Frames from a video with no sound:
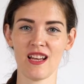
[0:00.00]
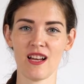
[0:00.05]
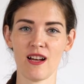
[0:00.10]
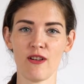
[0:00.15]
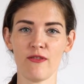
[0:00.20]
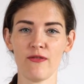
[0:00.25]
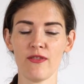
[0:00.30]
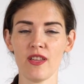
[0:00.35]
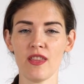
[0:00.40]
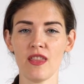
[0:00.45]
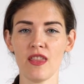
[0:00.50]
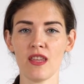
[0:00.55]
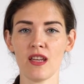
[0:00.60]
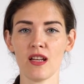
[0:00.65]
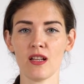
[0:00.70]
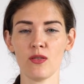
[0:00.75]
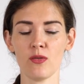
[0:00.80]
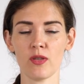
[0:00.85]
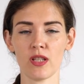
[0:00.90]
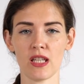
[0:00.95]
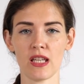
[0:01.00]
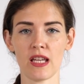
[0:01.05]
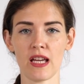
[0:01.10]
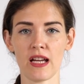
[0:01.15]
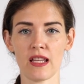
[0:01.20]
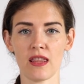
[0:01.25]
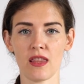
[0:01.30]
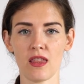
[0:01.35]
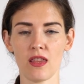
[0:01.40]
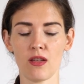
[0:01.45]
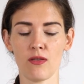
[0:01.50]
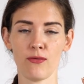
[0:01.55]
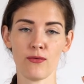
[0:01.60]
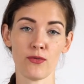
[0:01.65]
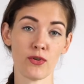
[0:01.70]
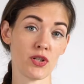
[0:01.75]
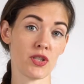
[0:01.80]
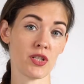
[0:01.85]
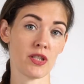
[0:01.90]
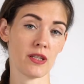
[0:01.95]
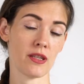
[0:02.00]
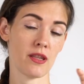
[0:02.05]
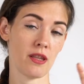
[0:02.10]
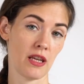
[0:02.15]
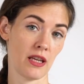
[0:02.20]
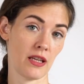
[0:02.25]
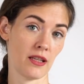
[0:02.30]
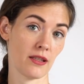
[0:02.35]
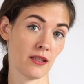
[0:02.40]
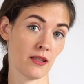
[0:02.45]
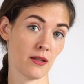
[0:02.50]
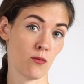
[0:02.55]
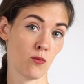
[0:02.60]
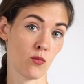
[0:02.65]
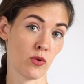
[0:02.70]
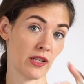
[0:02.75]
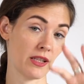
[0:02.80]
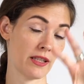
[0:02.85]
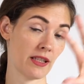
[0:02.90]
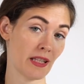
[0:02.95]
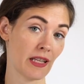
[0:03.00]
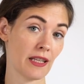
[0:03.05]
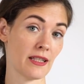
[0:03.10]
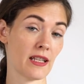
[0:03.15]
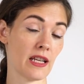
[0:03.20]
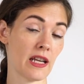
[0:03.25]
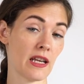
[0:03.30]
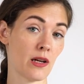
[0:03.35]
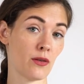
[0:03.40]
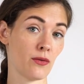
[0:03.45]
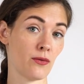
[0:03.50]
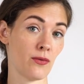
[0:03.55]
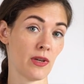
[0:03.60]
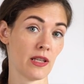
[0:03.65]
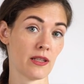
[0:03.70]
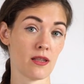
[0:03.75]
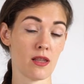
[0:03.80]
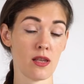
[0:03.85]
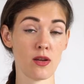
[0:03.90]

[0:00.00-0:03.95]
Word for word: often they are looking at the first things one sees in an outfit,